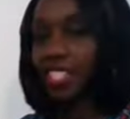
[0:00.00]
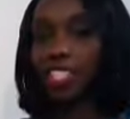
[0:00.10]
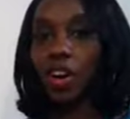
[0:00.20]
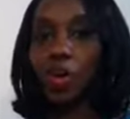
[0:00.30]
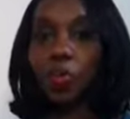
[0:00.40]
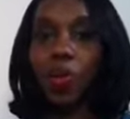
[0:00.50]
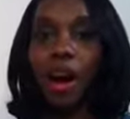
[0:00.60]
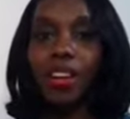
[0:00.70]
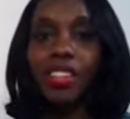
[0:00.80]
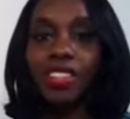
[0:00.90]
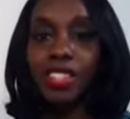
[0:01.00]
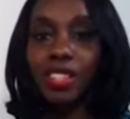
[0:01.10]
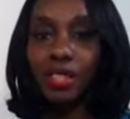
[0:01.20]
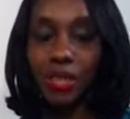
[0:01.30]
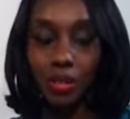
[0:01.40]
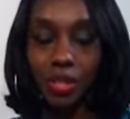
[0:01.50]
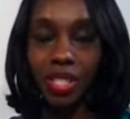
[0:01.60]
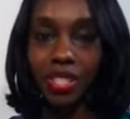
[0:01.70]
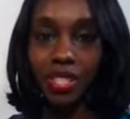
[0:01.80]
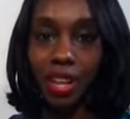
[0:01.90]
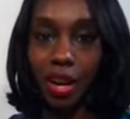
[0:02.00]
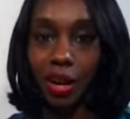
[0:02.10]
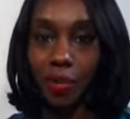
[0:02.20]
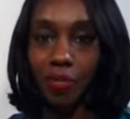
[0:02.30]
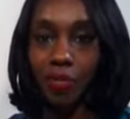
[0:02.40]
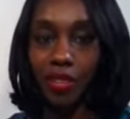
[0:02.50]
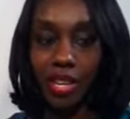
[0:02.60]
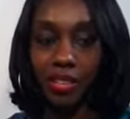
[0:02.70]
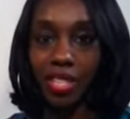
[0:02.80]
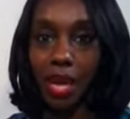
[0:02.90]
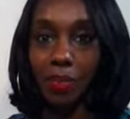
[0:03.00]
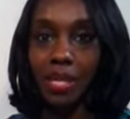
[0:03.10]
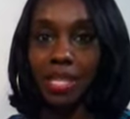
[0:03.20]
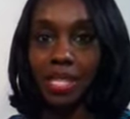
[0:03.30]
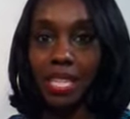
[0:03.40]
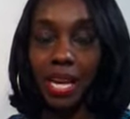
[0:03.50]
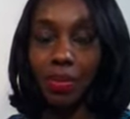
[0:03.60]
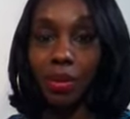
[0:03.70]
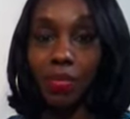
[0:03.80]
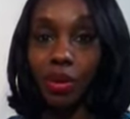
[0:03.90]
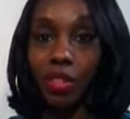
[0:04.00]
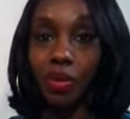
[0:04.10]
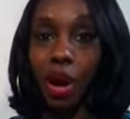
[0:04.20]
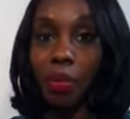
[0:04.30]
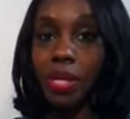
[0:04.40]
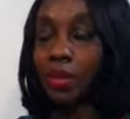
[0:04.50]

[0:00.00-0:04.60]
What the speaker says: So prior to videotaping the segment for the ramen